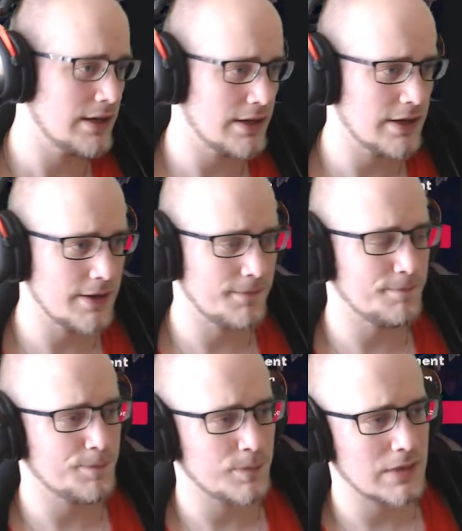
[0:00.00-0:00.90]

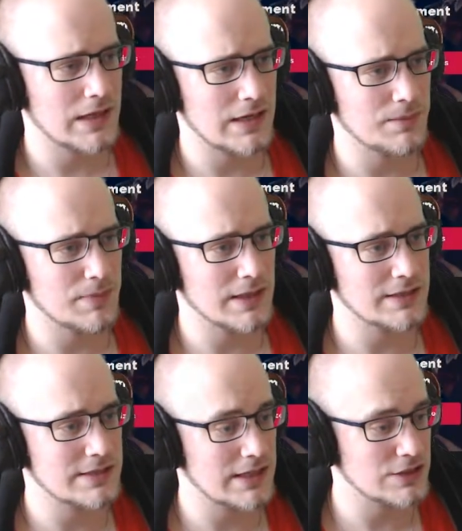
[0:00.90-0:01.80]
um getting
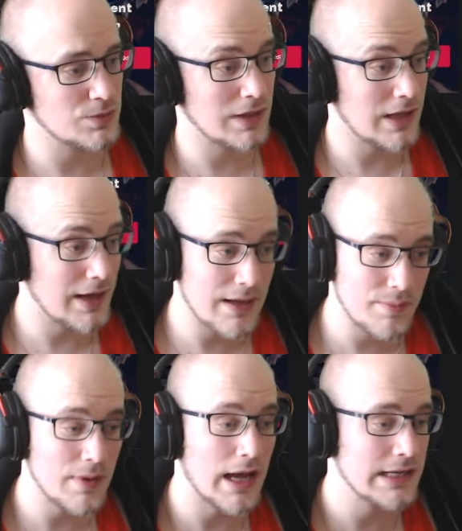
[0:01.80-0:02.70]
benched as well i
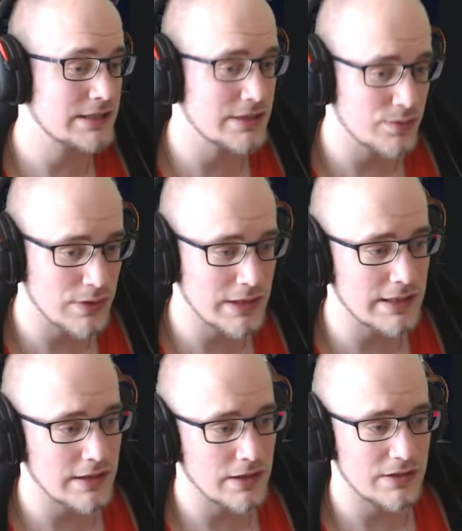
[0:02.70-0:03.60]
am actually
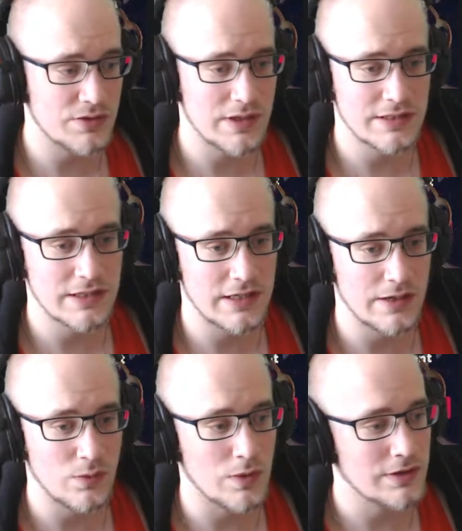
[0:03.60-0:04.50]
really interested
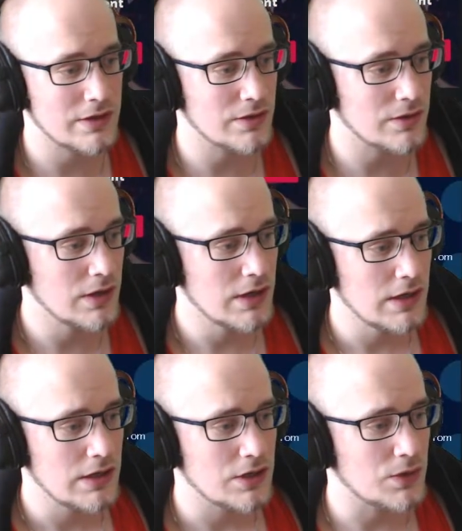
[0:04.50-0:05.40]
in what they're
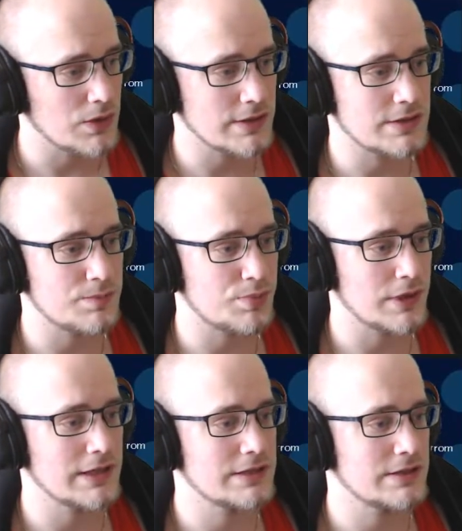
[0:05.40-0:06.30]
going to
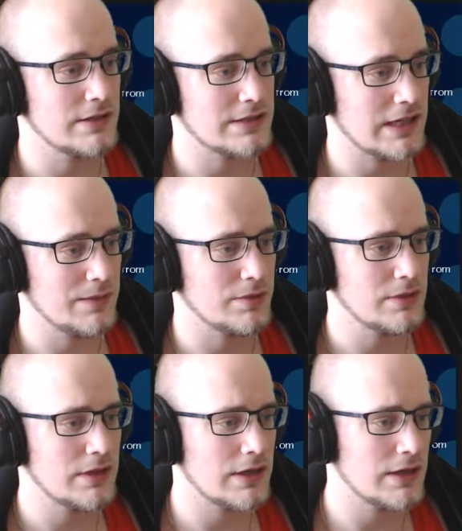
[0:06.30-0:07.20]
bring to the
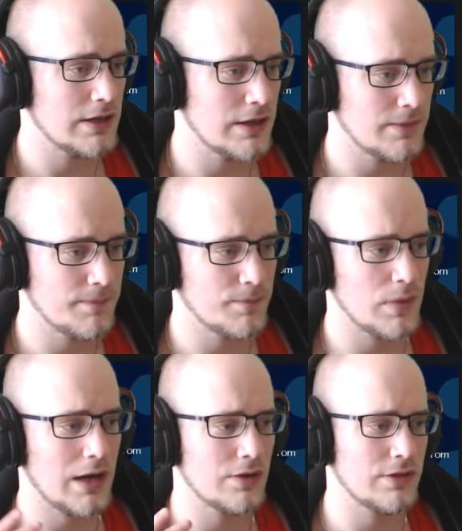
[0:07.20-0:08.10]
table,
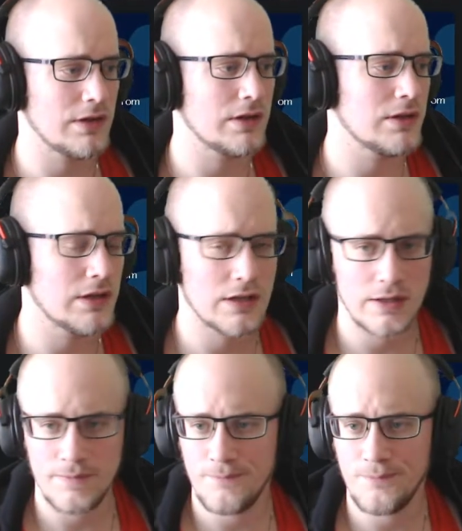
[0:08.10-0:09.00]
um, how they're gonna,